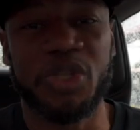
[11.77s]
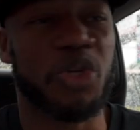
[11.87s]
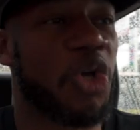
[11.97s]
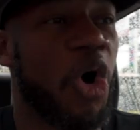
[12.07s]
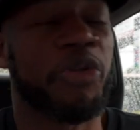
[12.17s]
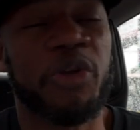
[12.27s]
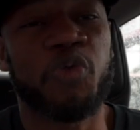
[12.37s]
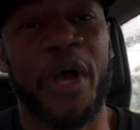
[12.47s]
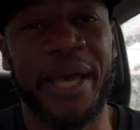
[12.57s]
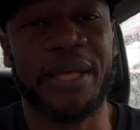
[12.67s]
So it's only
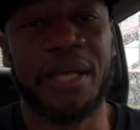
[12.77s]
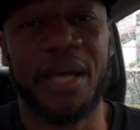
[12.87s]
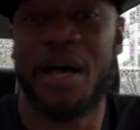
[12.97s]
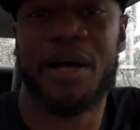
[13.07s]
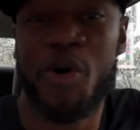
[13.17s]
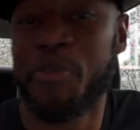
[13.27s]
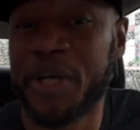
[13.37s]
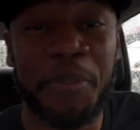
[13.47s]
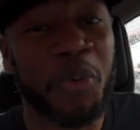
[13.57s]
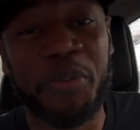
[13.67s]
right I'm gonna
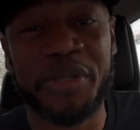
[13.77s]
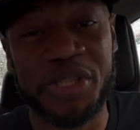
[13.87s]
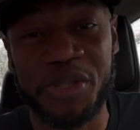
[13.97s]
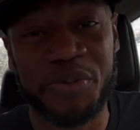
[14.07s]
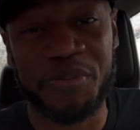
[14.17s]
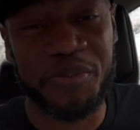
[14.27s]
pick up a woman's shoe.